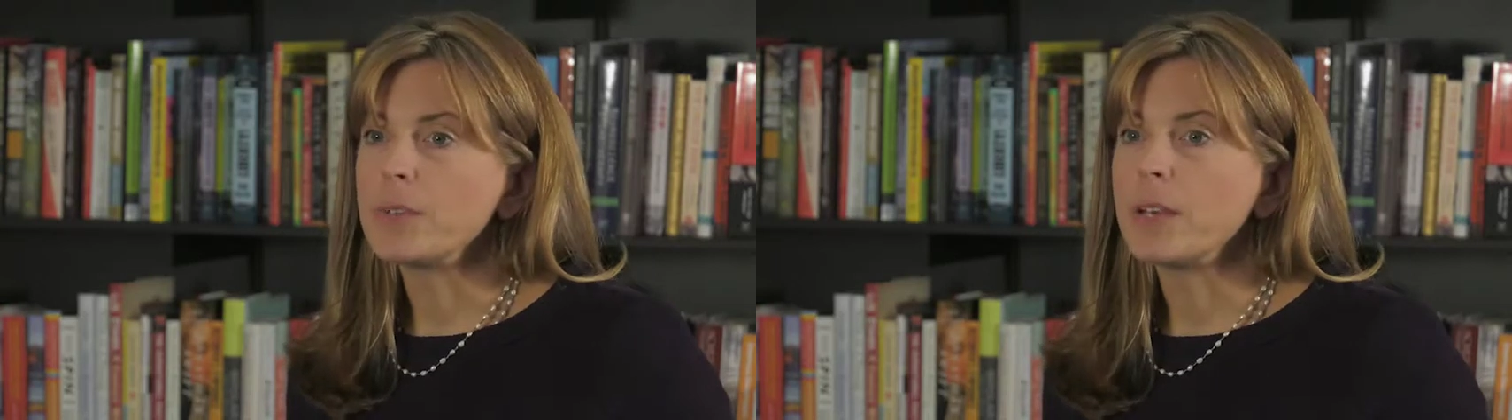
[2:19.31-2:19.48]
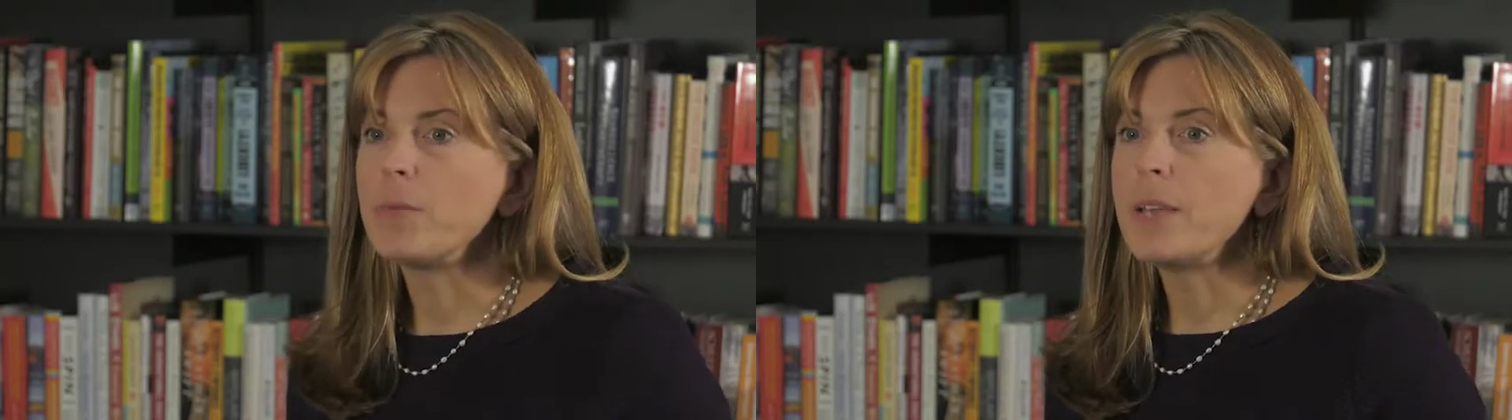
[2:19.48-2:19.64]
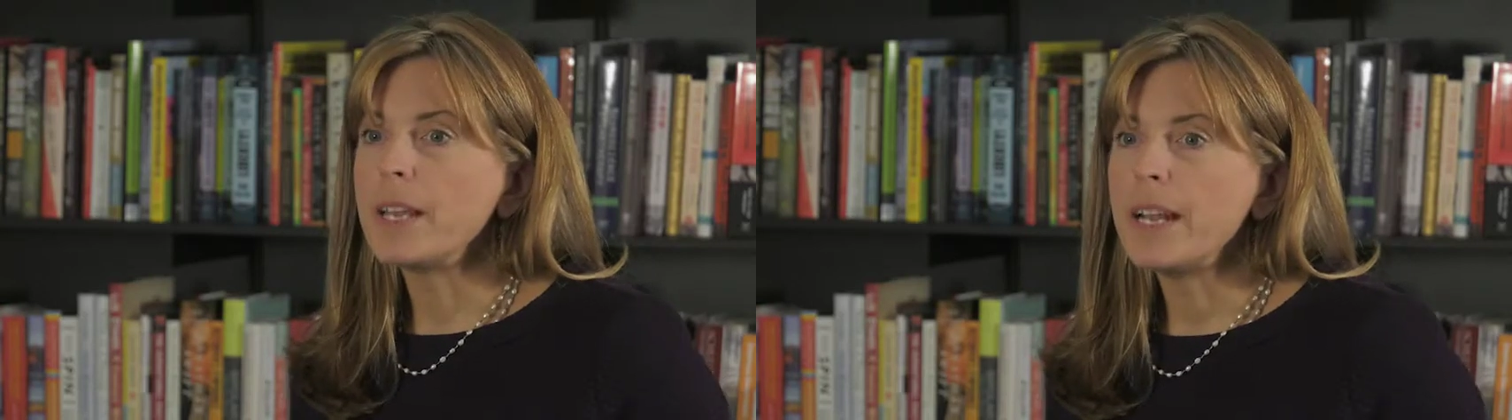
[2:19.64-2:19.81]

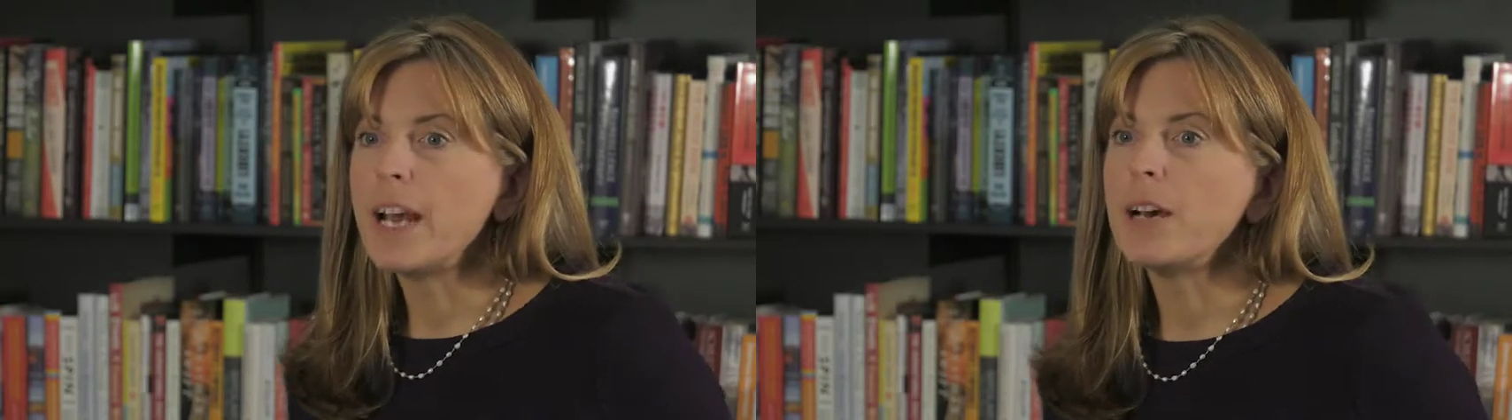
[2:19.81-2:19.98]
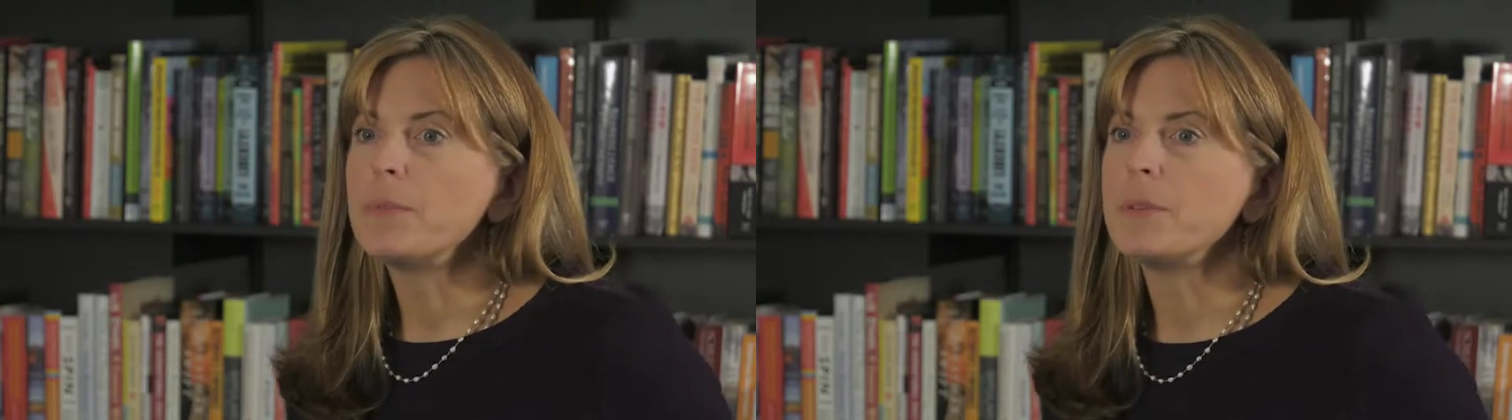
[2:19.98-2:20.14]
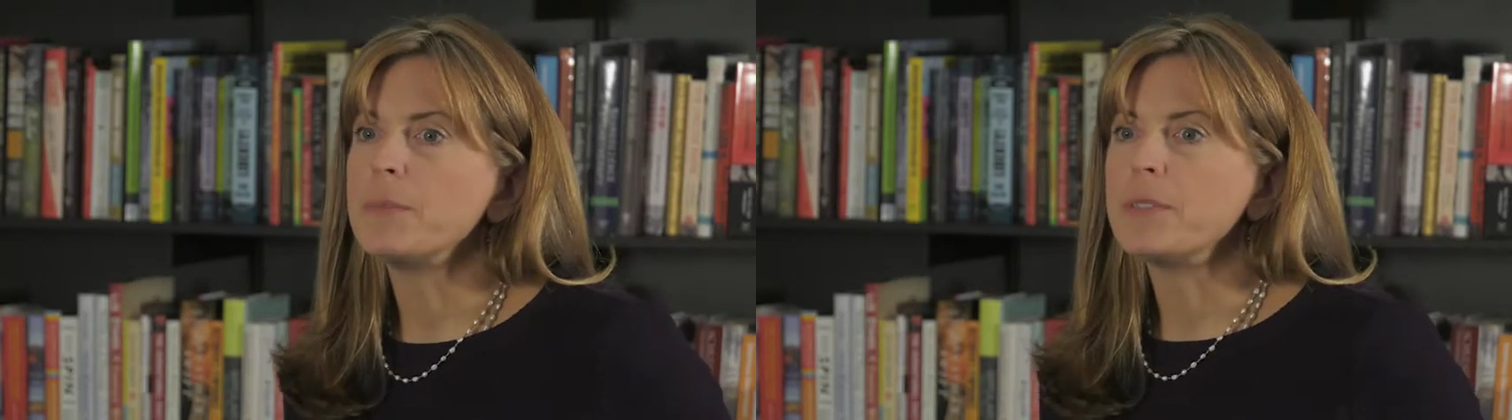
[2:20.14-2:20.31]
and we can
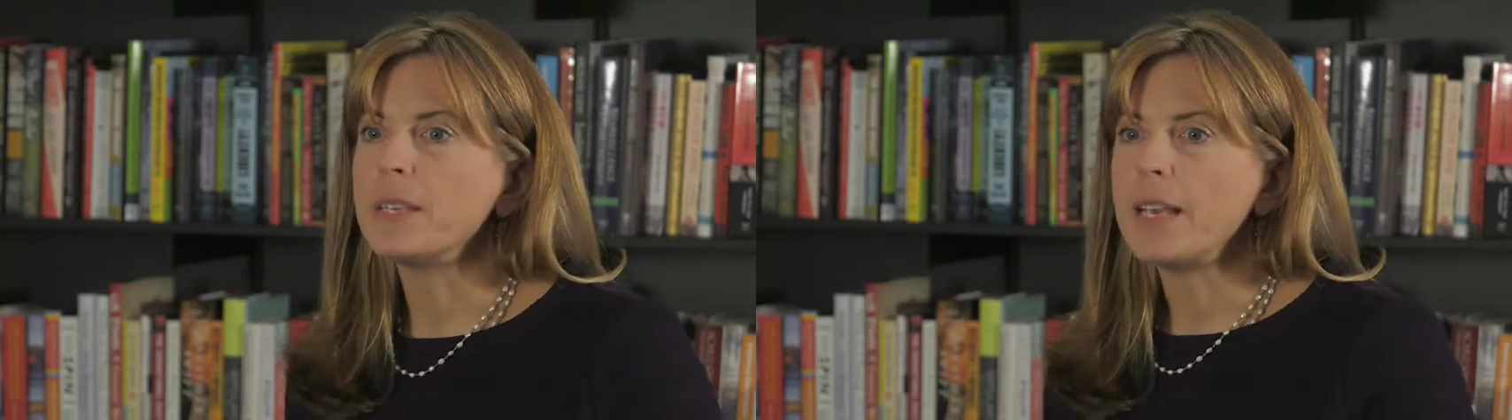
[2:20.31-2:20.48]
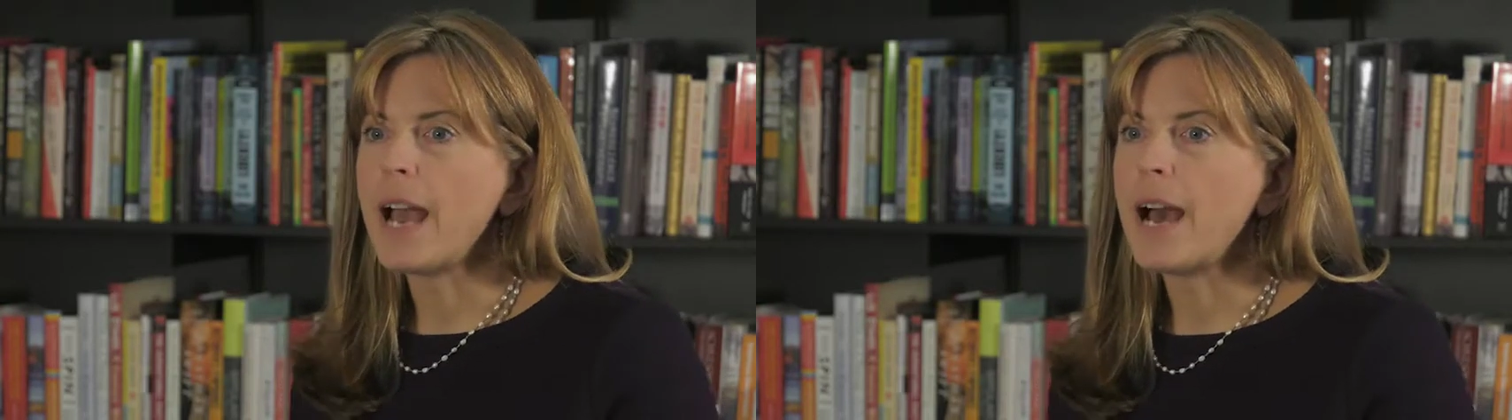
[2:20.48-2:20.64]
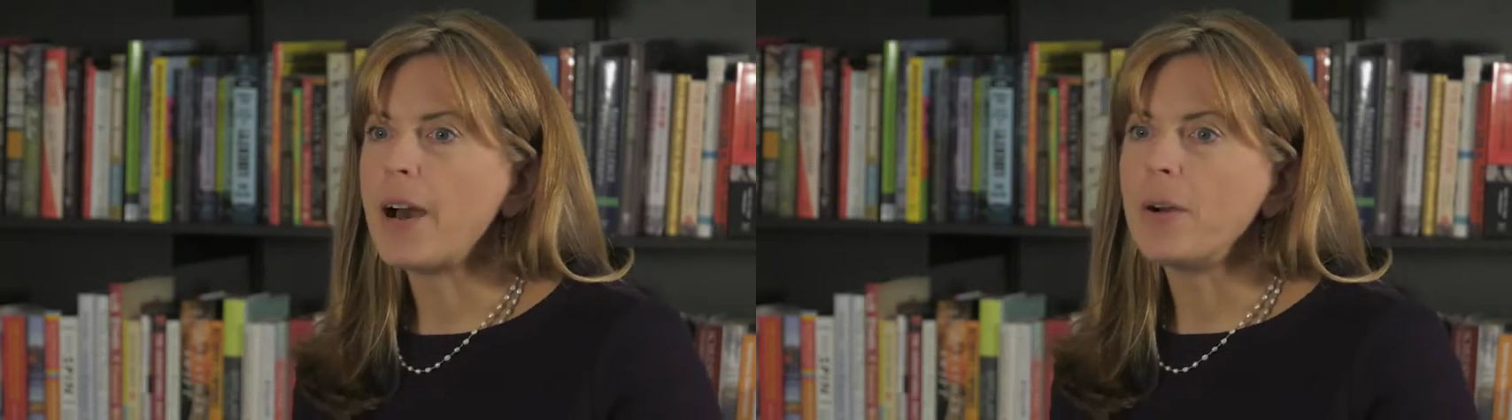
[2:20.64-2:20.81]
help them see
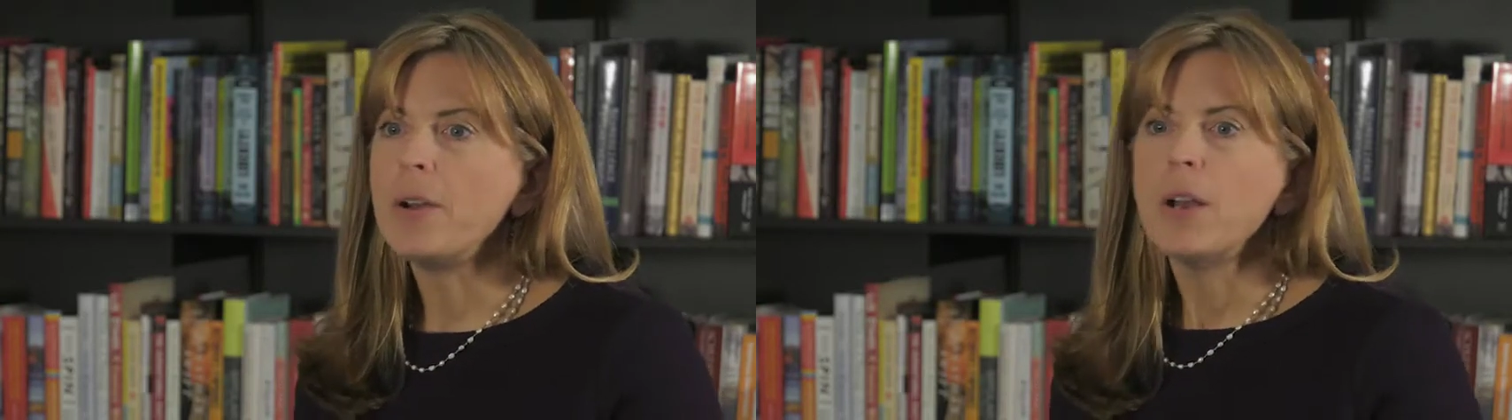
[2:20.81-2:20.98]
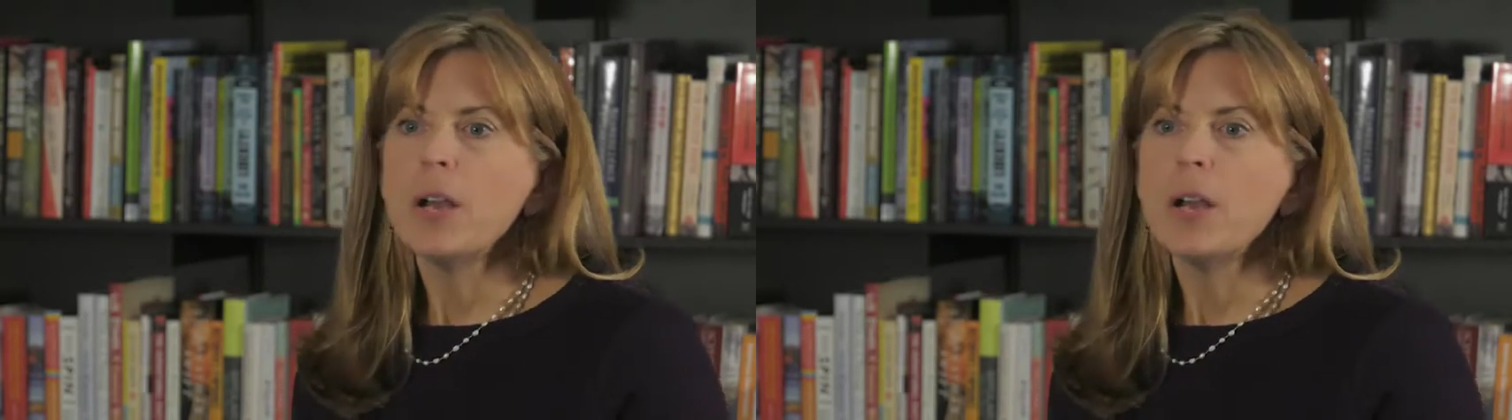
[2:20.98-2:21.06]
how